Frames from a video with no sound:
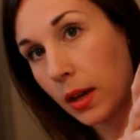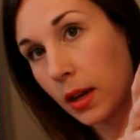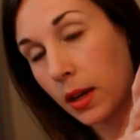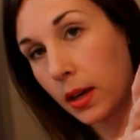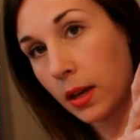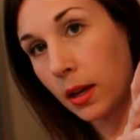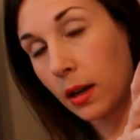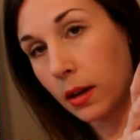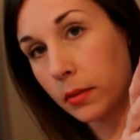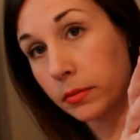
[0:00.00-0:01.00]
a
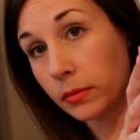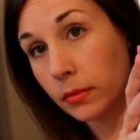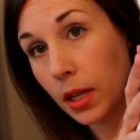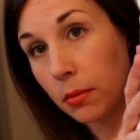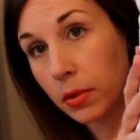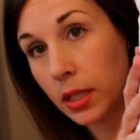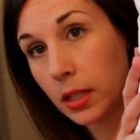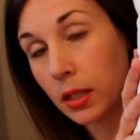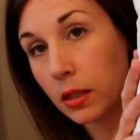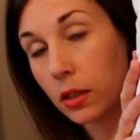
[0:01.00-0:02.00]
um,
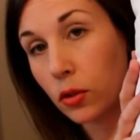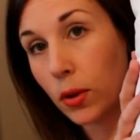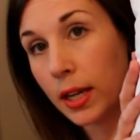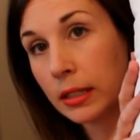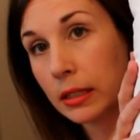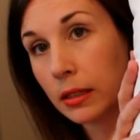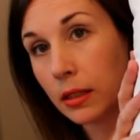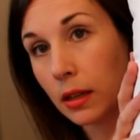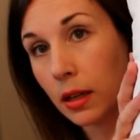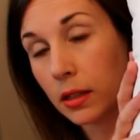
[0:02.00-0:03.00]
company in the
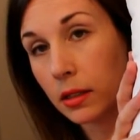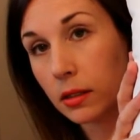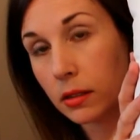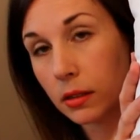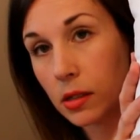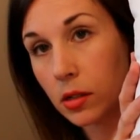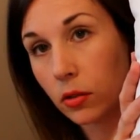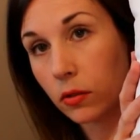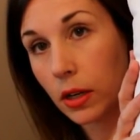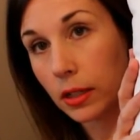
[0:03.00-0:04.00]
US that does
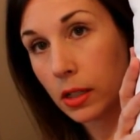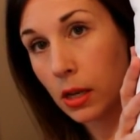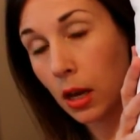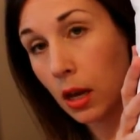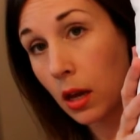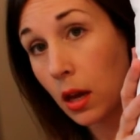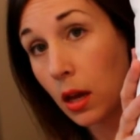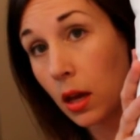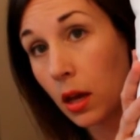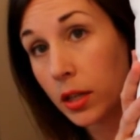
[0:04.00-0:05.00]
eco-friendly
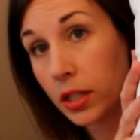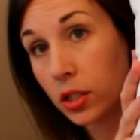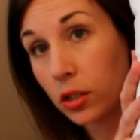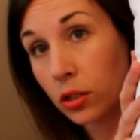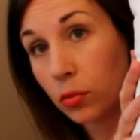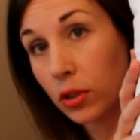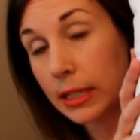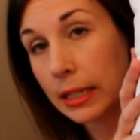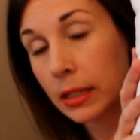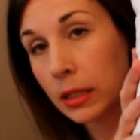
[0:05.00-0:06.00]
digital
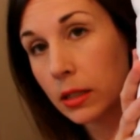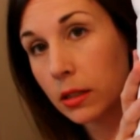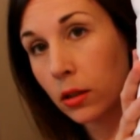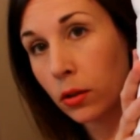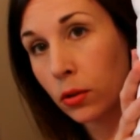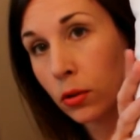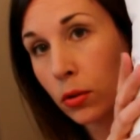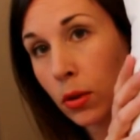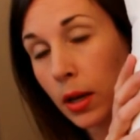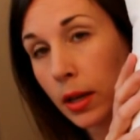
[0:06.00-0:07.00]
printing.
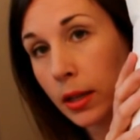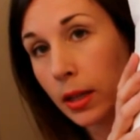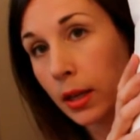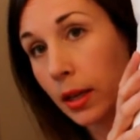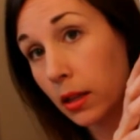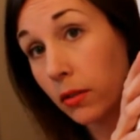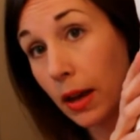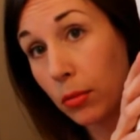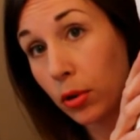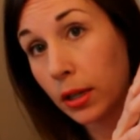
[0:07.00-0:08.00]
So, and then I get the
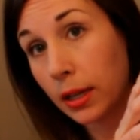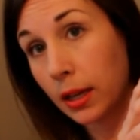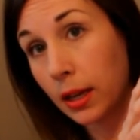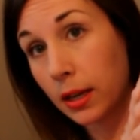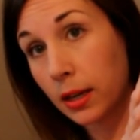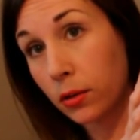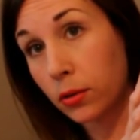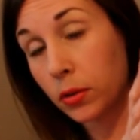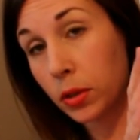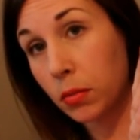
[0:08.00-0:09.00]
fabric, I cut it
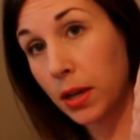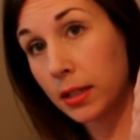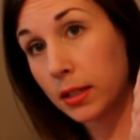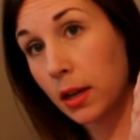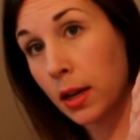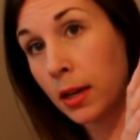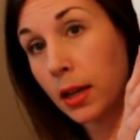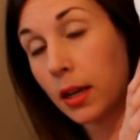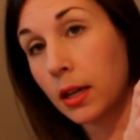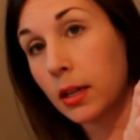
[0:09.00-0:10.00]
out with my design
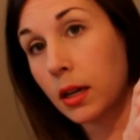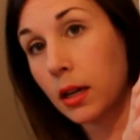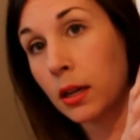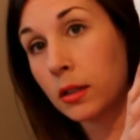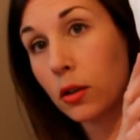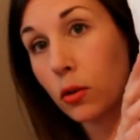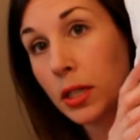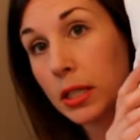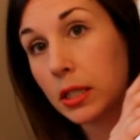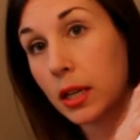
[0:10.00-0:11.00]
and I sew
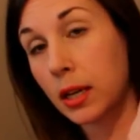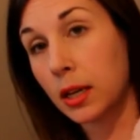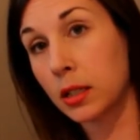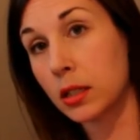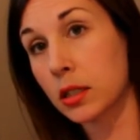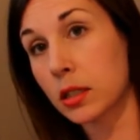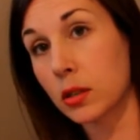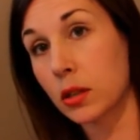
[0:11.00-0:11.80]
it and